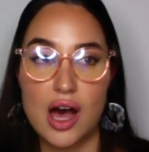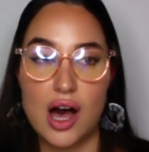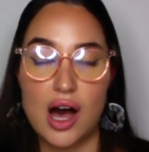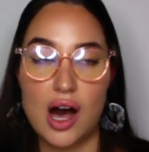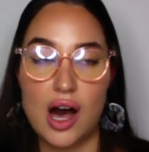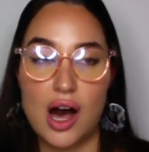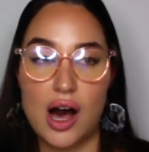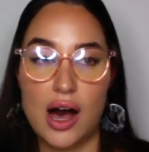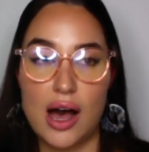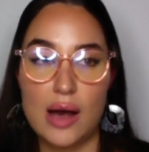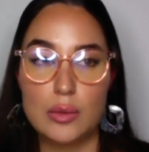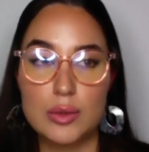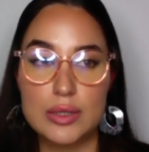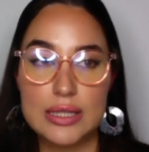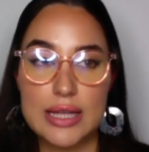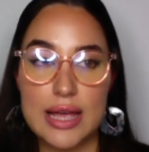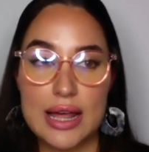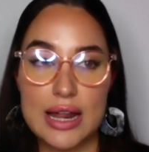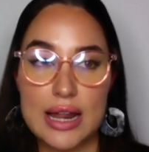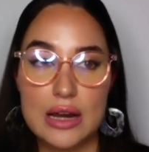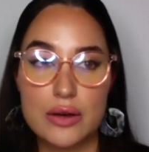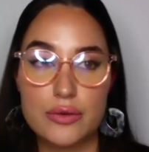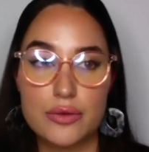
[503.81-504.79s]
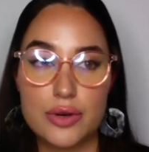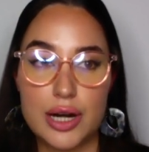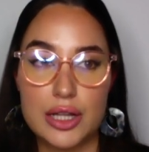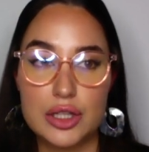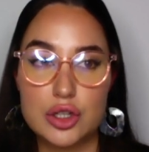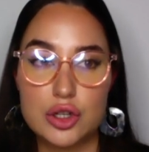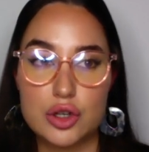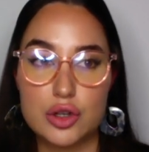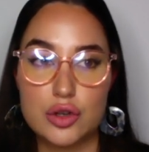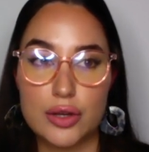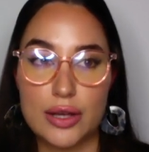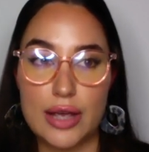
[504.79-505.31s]
I was getting ready
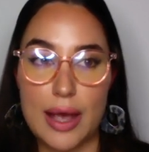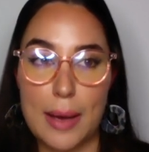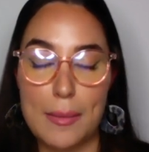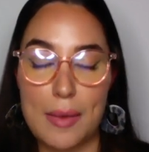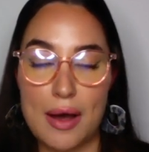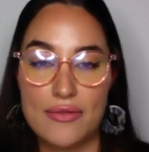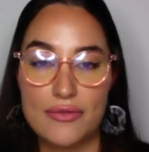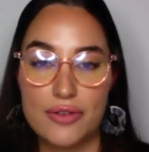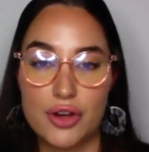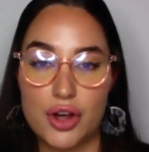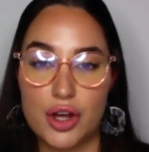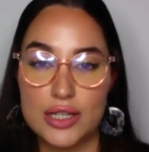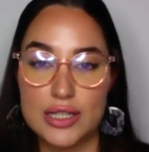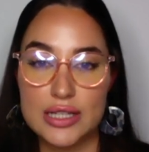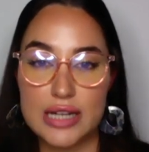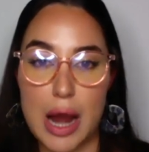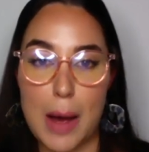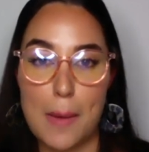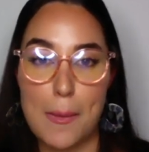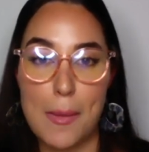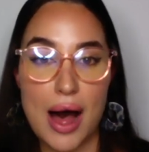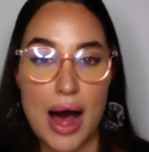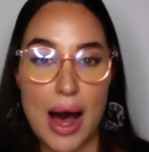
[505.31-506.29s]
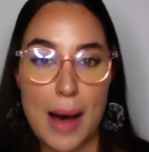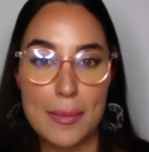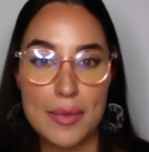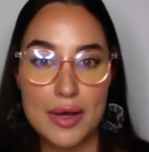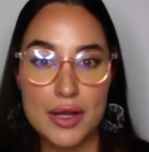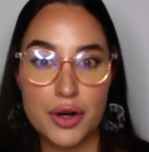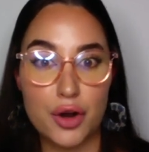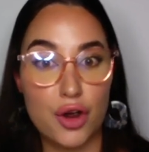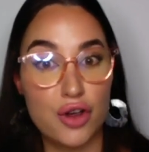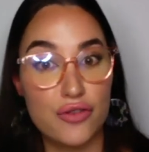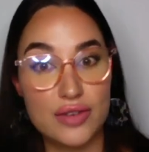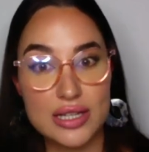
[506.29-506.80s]
to get my first
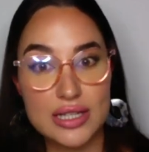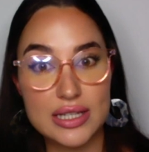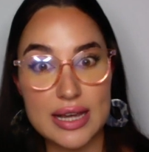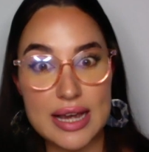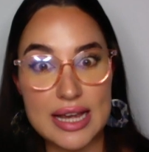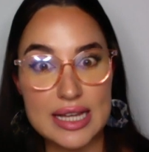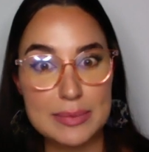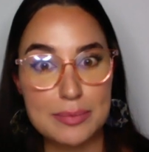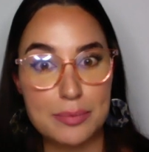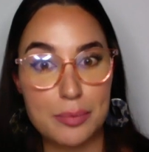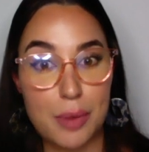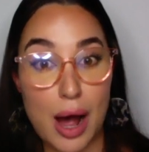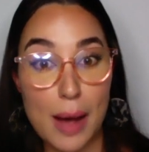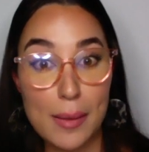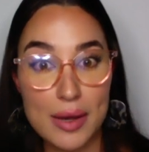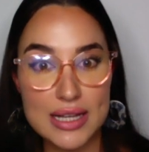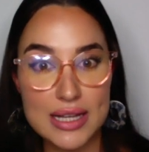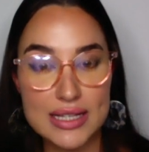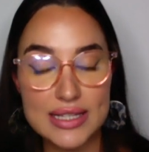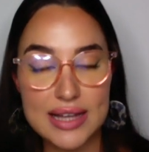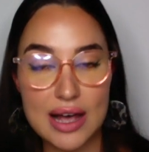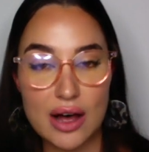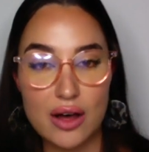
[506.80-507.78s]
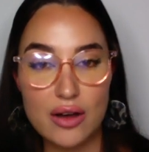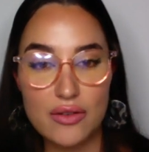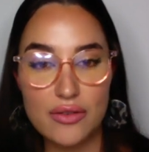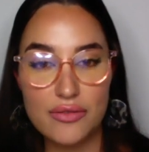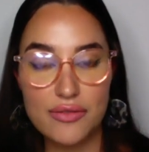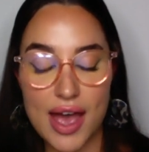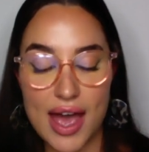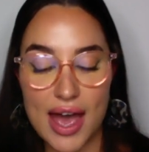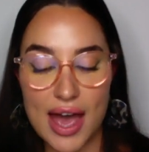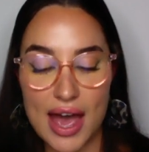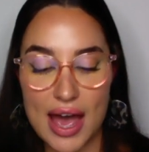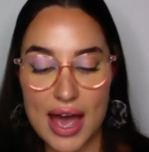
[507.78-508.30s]
apartment overseas by myself.
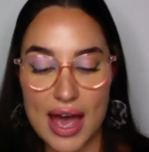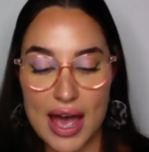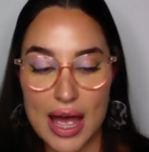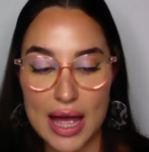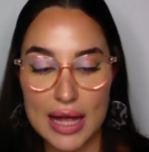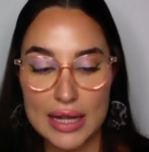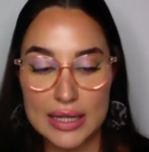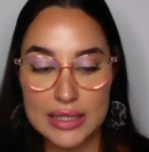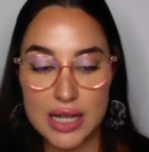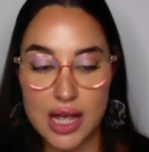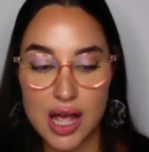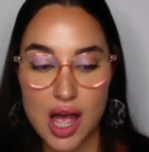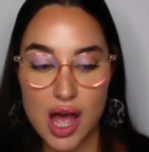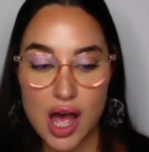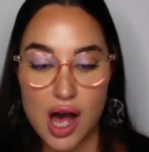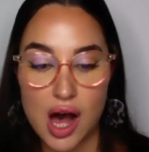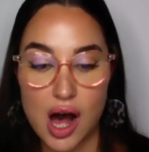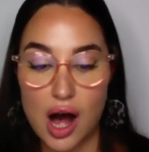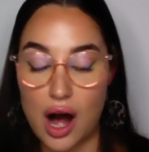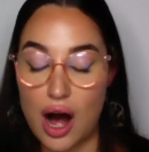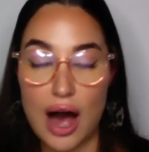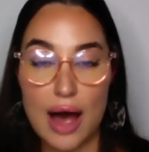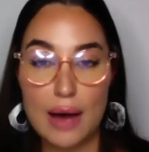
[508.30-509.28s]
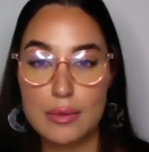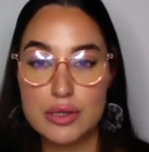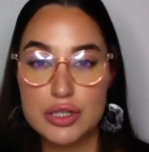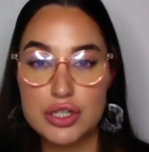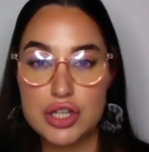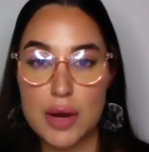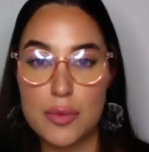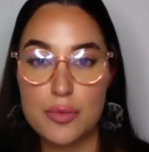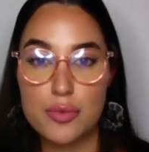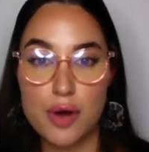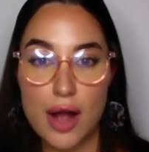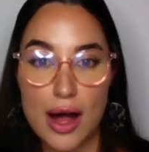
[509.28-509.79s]
And I was
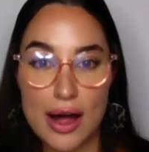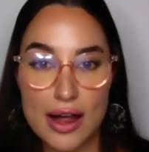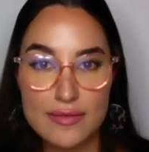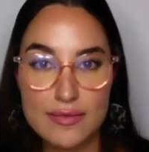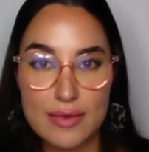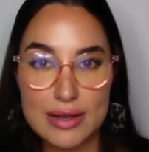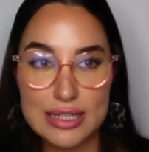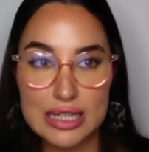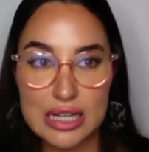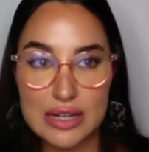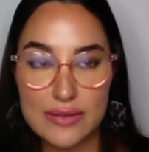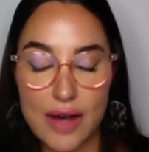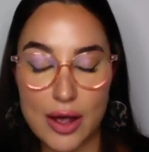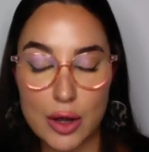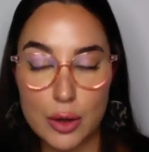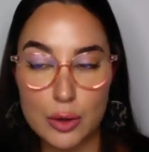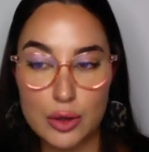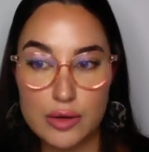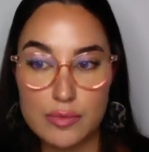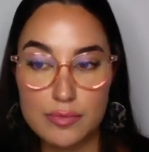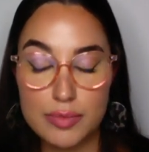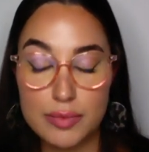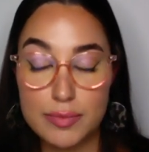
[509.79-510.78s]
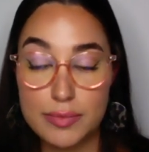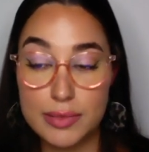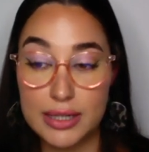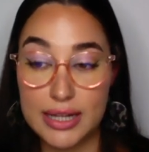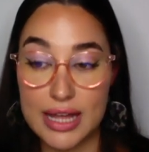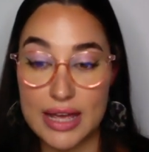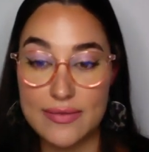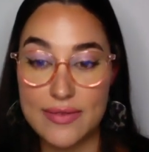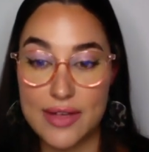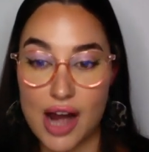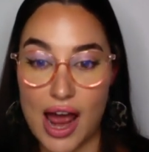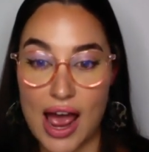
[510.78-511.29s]
so proud of myself. I couldn't
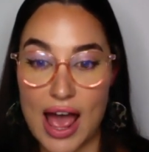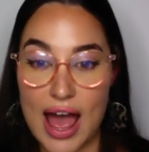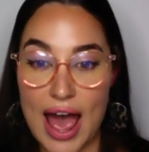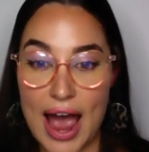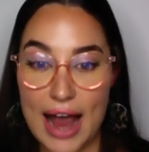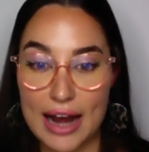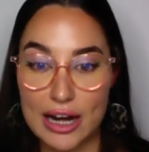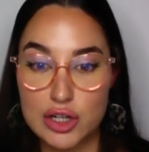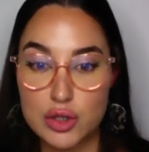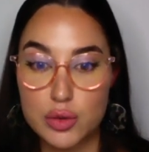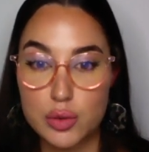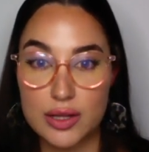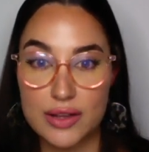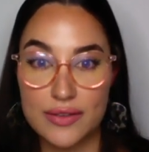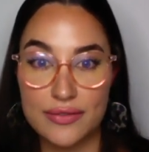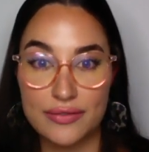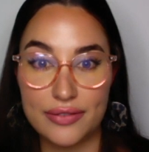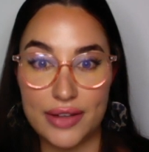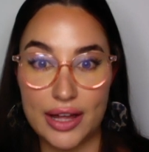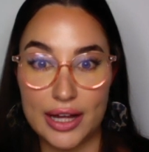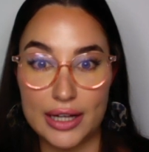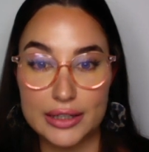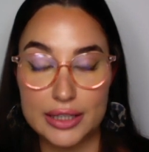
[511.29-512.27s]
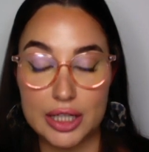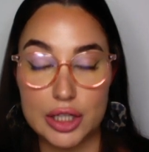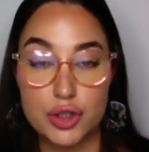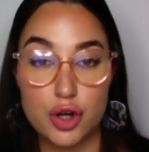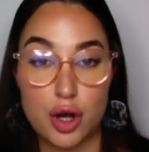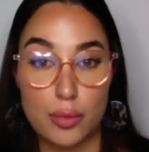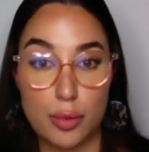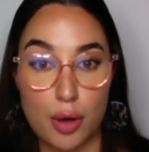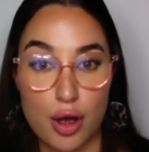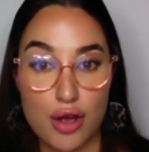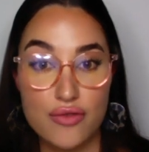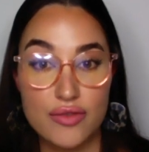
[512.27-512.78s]
believe that I actually found a
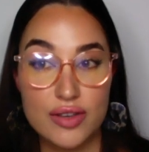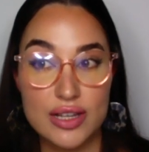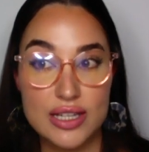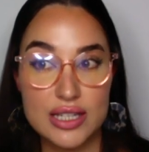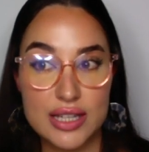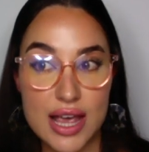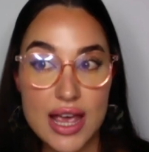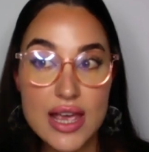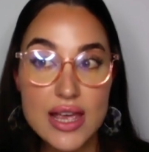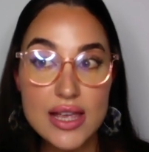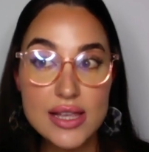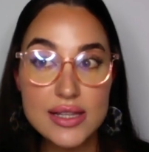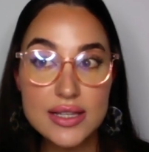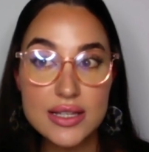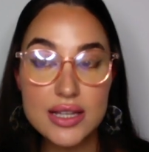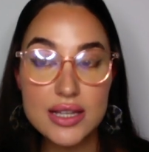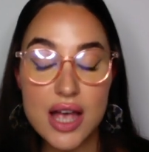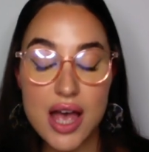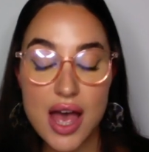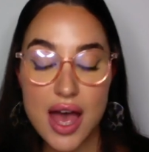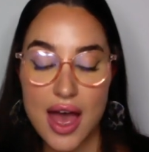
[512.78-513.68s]
job overseas.